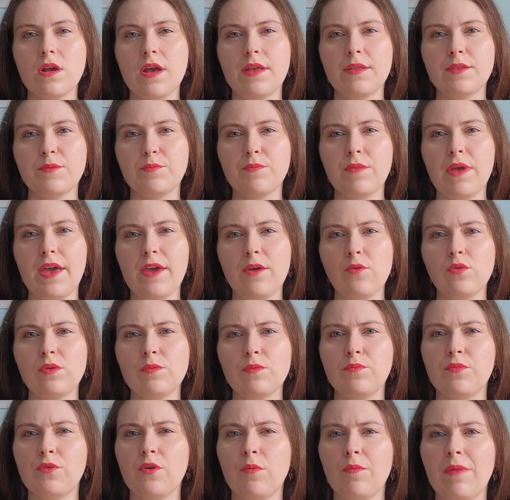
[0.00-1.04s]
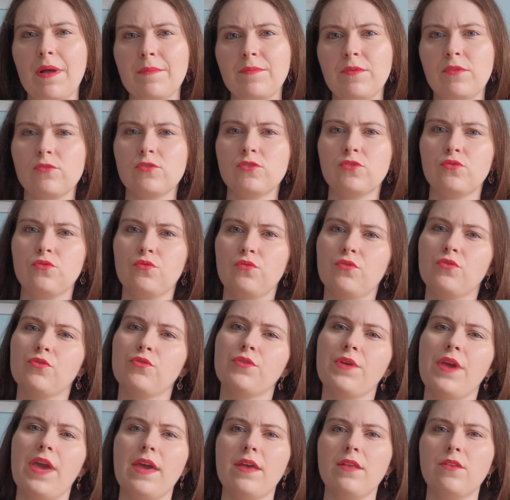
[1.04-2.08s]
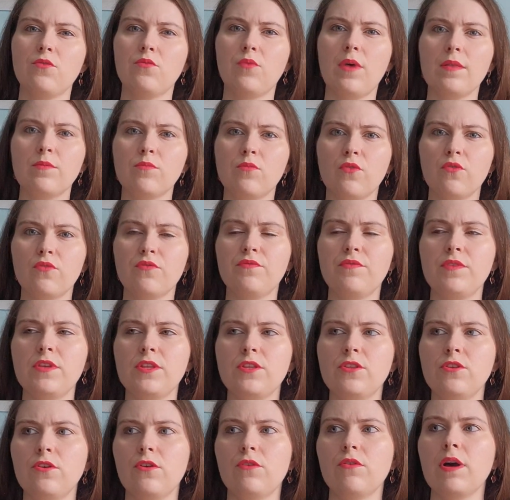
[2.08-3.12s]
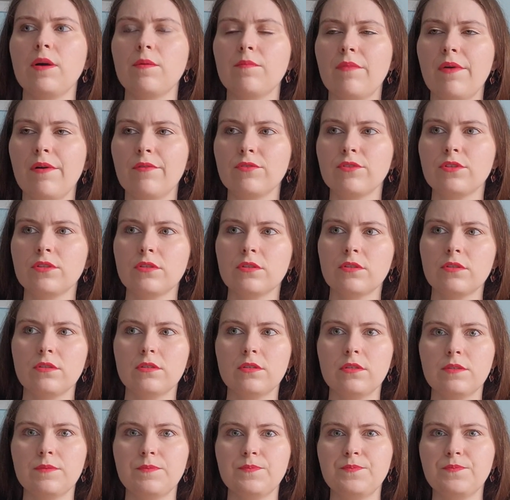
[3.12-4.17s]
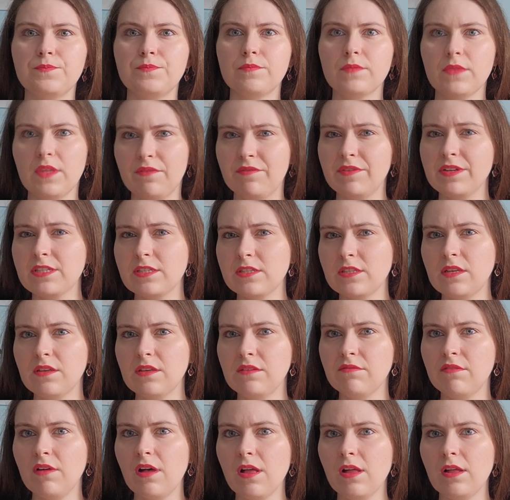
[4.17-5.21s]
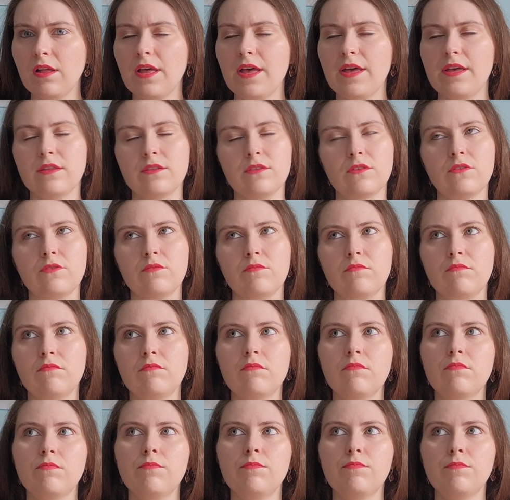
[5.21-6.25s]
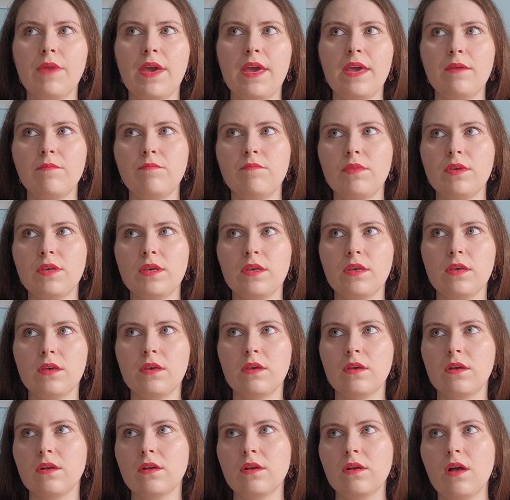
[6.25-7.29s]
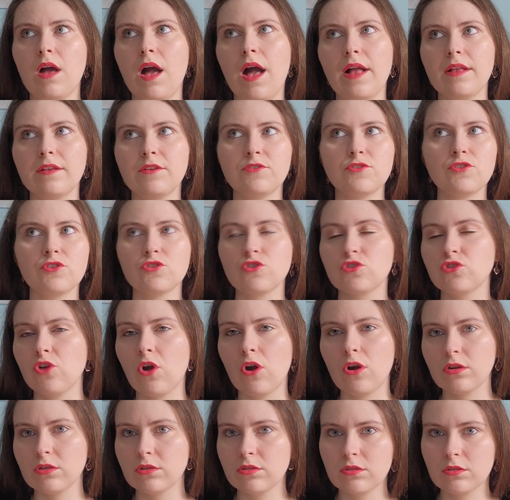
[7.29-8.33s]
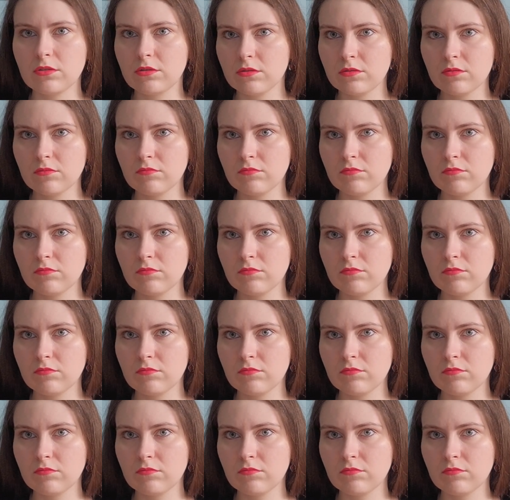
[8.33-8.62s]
And I will probably also create one more video about um, the festival, and maybe a little short